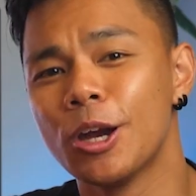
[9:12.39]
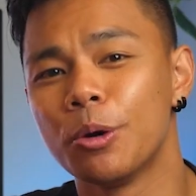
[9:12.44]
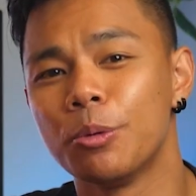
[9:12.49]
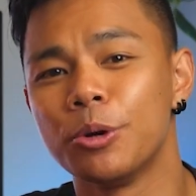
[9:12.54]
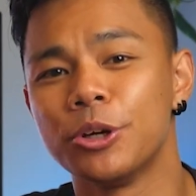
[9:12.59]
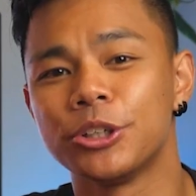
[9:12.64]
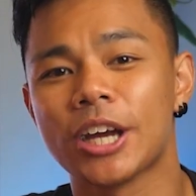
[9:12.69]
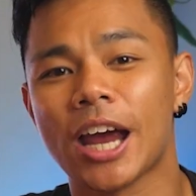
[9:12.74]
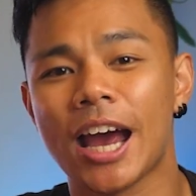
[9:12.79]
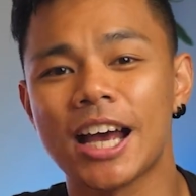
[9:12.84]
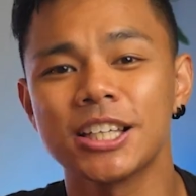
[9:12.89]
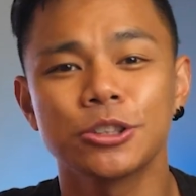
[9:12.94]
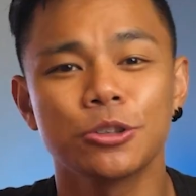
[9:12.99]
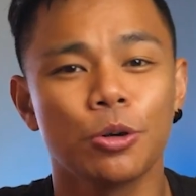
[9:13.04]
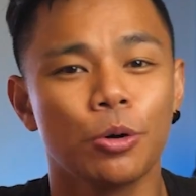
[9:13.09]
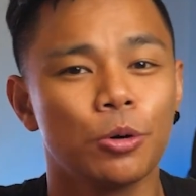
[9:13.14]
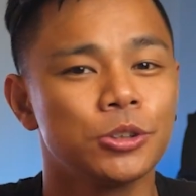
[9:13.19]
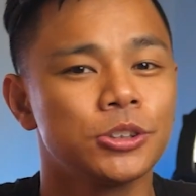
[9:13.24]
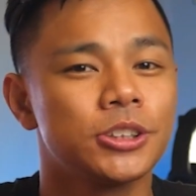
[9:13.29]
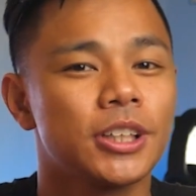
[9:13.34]
which has
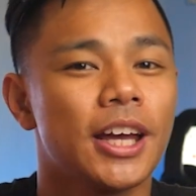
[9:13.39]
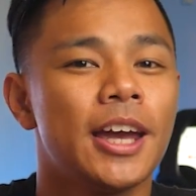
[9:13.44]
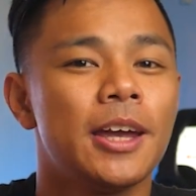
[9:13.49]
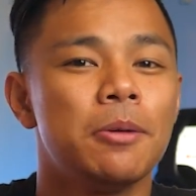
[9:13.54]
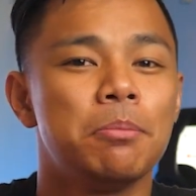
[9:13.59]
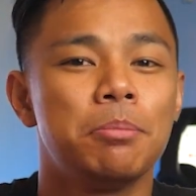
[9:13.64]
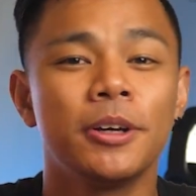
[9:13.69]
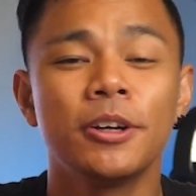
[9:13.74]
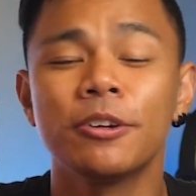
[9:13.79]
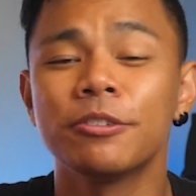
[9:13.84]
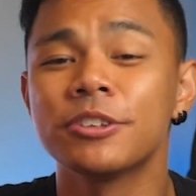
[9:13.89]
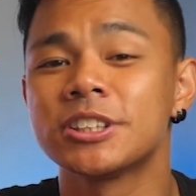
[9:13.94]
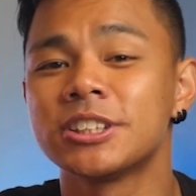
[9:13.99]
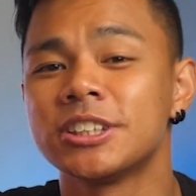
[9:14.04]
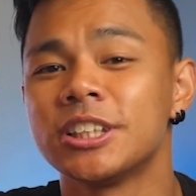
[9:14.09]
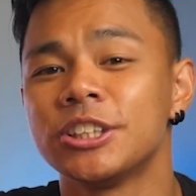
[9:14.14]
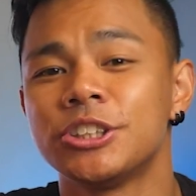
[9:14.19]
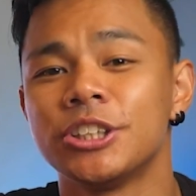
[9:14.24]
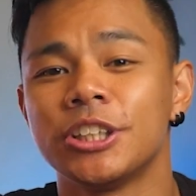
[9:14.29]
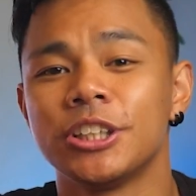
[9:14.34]
caused a bit of the
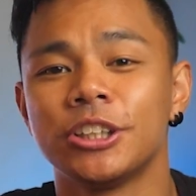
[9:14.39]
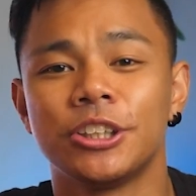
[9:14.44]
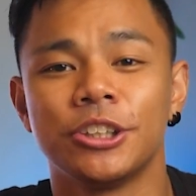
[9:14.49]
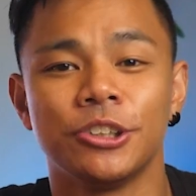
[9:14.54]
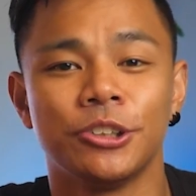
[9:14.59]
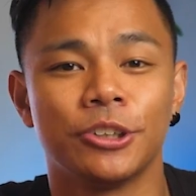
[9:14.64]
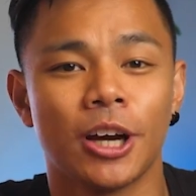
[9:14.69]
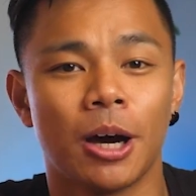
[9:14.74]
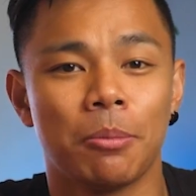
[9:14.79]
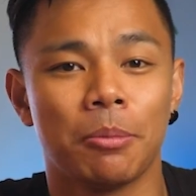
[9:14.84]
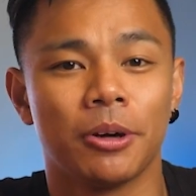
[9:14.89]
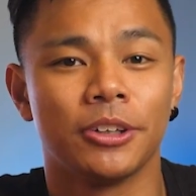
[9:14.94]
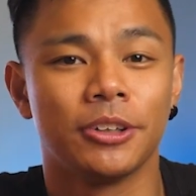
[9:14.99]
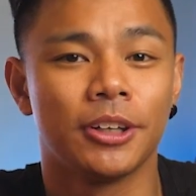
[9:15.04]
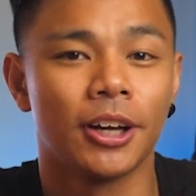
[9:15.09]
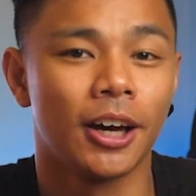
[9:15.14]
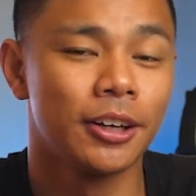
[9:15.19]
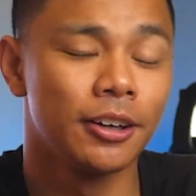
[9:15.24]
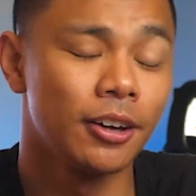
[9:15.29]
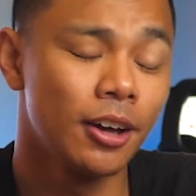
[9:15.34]
stitching to come
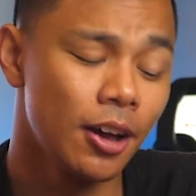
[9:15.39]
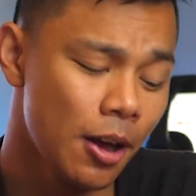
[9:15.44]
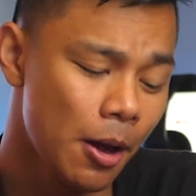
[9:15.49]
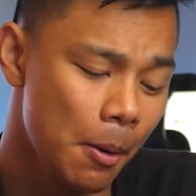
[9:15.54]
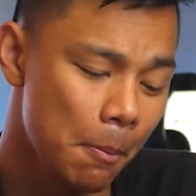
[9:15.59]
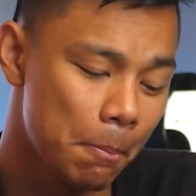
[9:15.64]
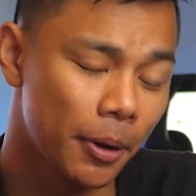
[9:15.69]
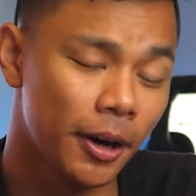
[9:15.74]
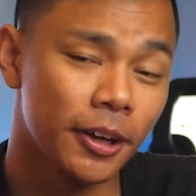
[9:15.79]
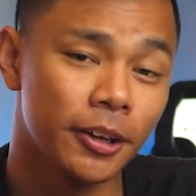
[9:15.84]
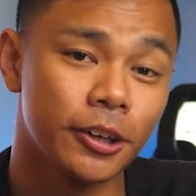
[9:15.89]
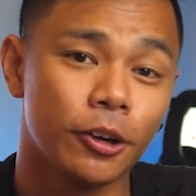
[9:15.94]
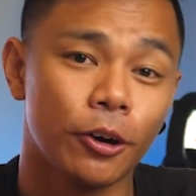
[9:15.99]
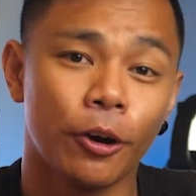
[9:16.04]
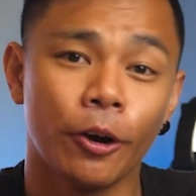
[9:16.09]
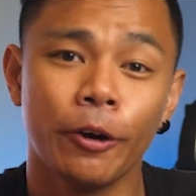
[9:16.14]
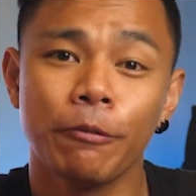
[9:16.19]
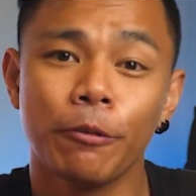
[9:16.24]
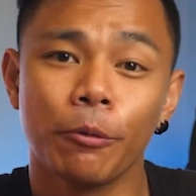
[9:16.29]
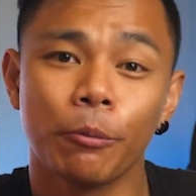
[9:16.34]
undone, but
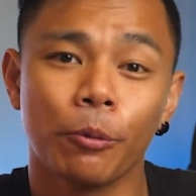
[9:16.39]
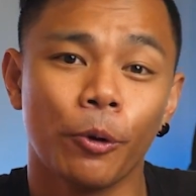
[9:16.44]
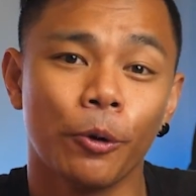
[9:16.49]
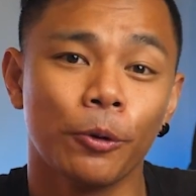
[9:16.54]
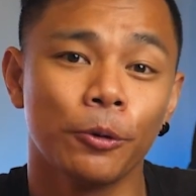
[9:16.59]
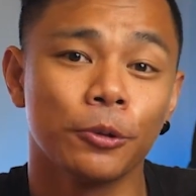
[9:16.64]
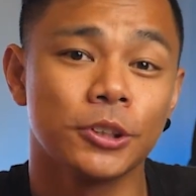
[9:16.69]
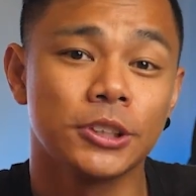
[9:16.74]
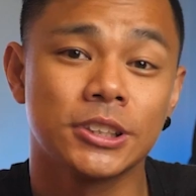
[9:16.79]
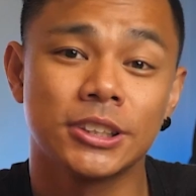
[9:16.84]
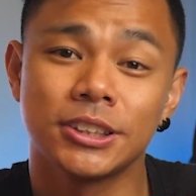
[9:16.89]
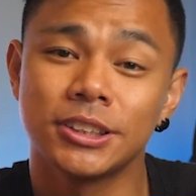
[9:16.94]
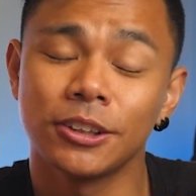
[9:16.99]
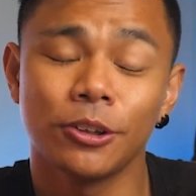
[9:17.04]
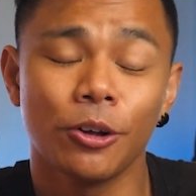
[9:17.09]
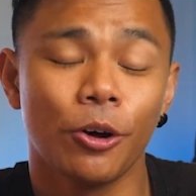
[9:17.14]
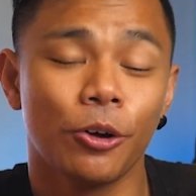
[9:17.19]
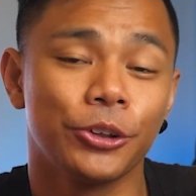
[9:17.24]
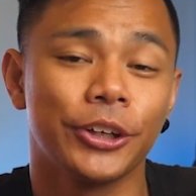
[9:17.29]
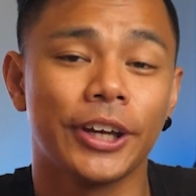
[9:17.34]
overall still
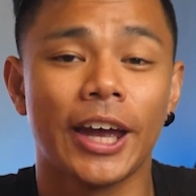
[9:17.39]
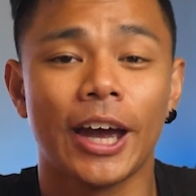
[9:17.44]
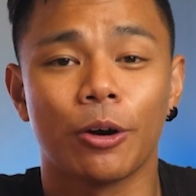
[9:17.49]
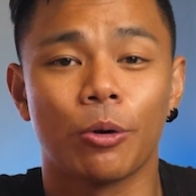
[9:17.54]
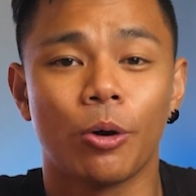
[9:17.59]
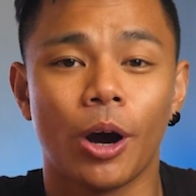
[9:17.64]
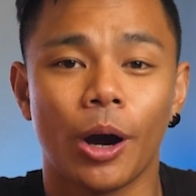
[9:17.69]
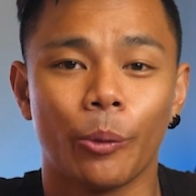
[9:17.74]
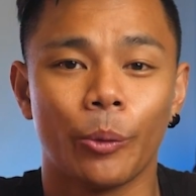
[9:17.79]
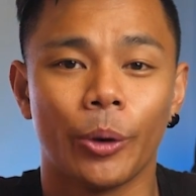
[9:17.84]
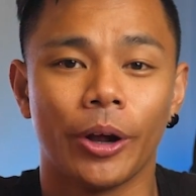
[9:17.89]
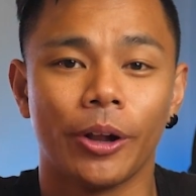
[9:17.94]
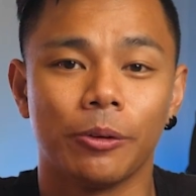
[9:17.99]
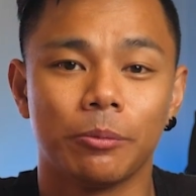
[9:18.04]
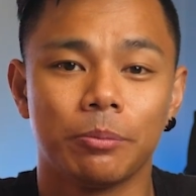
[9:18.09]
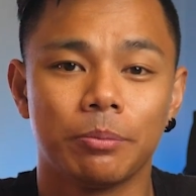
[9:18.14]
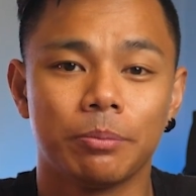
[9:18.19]
holding out quite well.